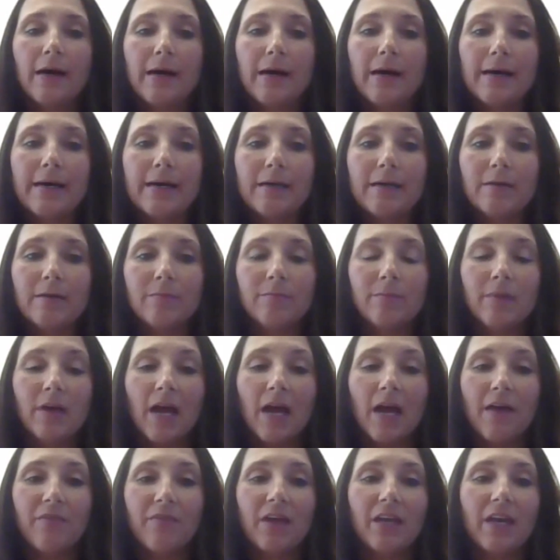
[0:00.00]
And
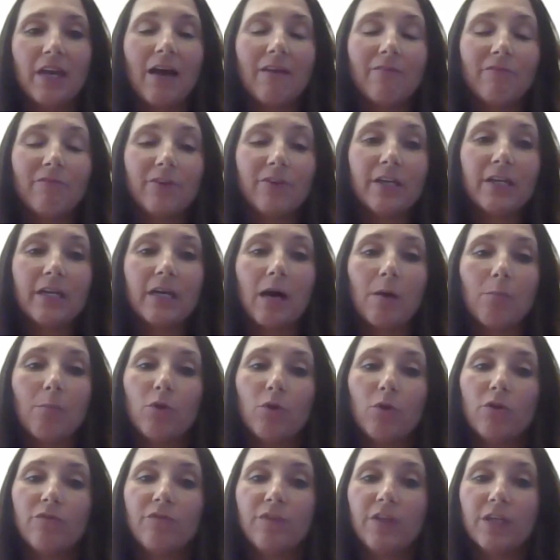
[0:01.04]
then every couple
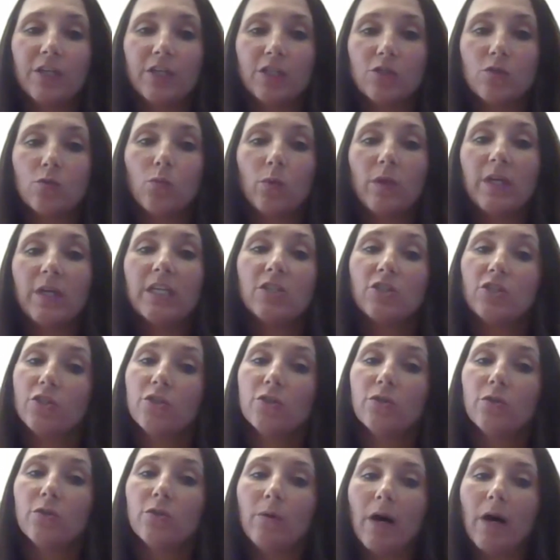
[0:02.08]
of years we
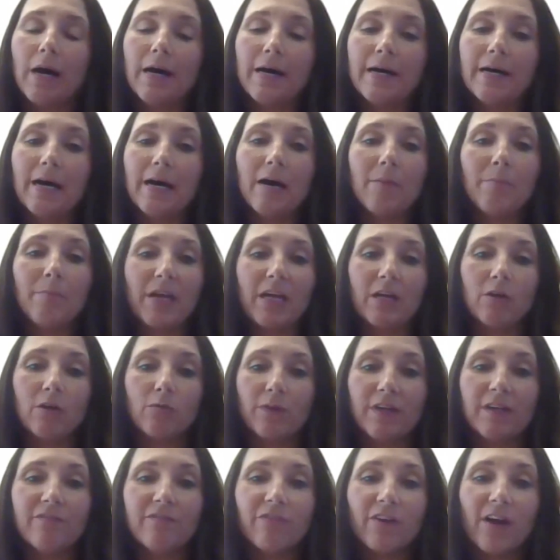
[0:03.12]
do a panel
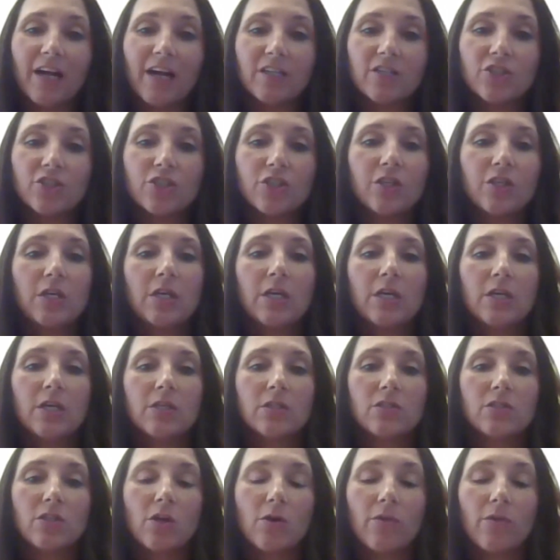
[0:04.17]
refresh.
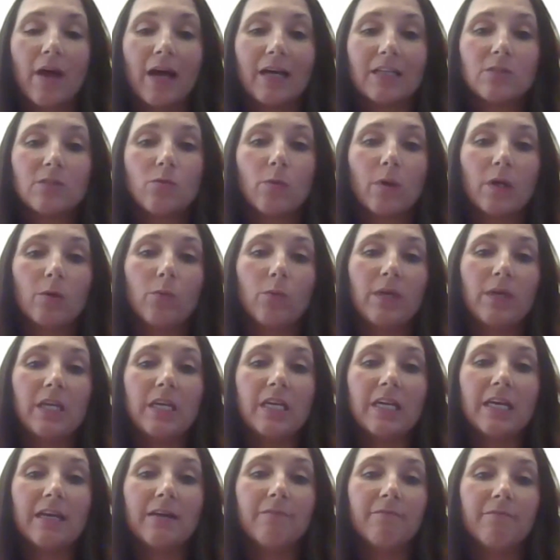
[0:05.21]
So that's where
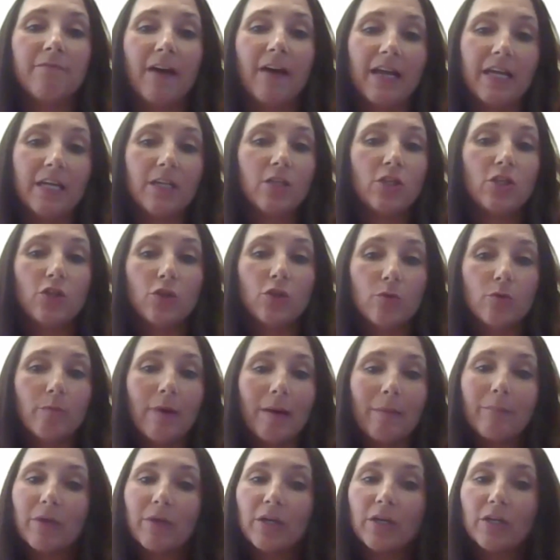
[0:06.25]
we invite new
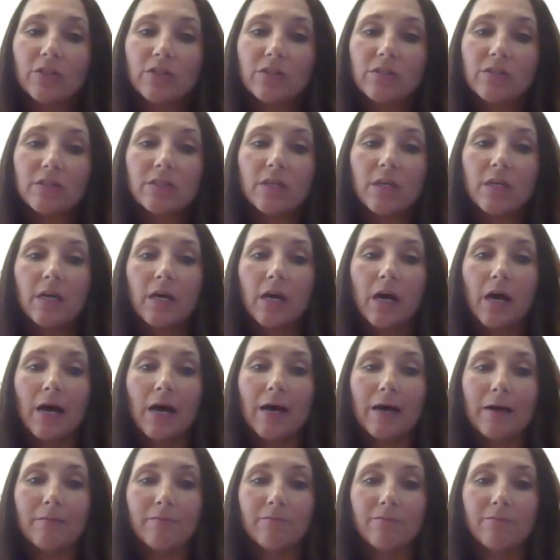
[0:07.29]
members
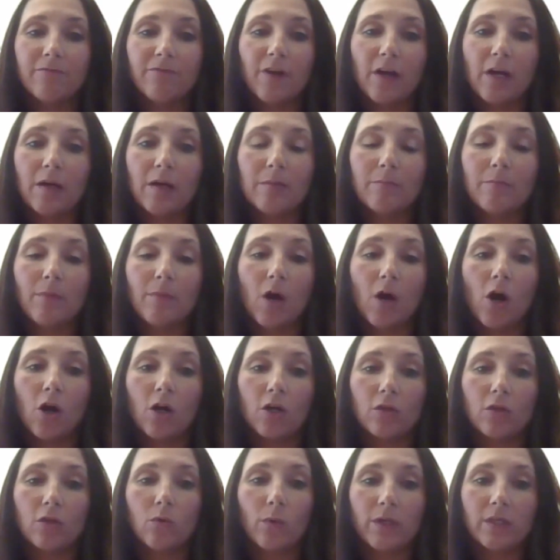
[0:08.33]
from
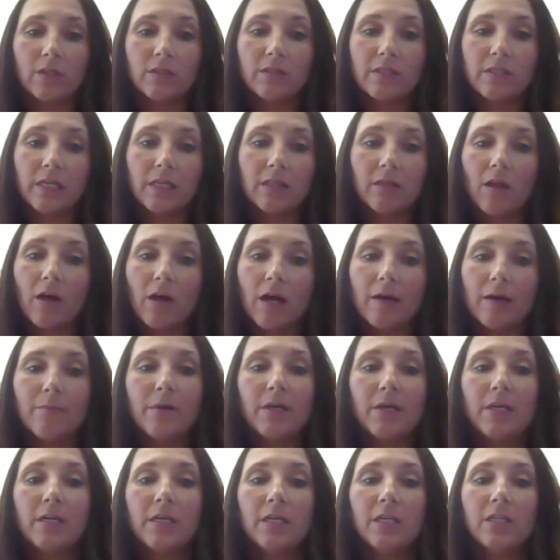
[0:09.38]
our loyalty
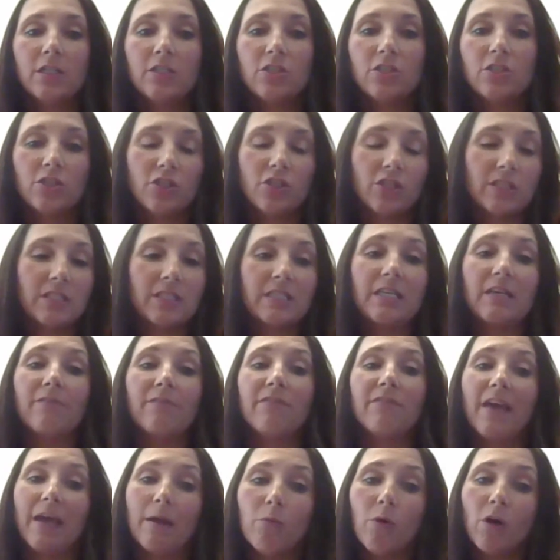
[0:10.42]
club to just see
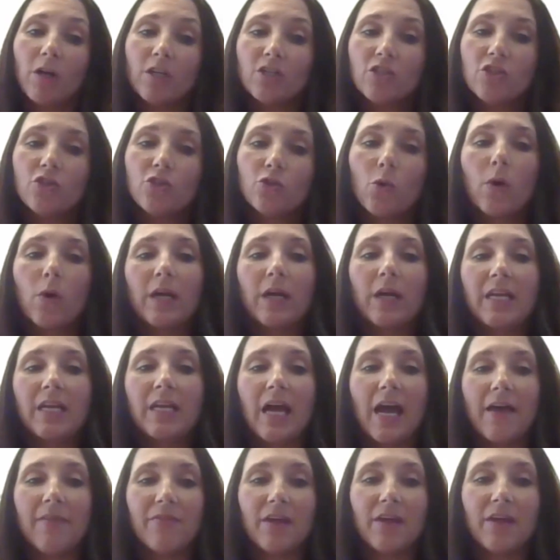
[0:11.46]
if they want to join,
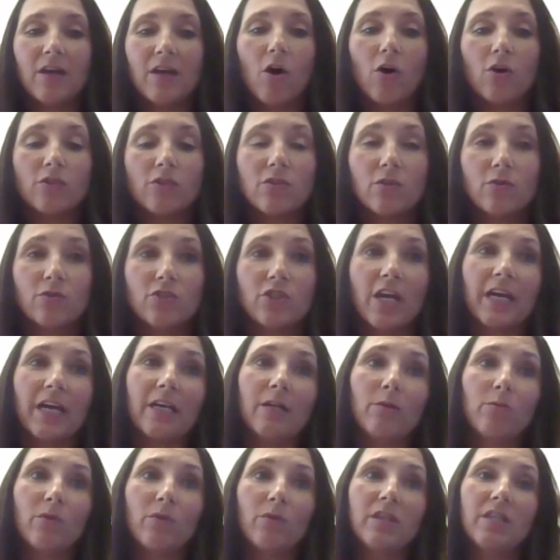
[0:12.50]
and then also check
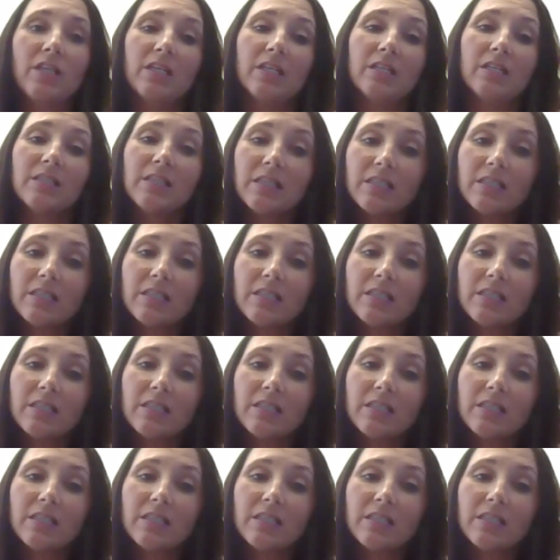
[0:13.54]
in with the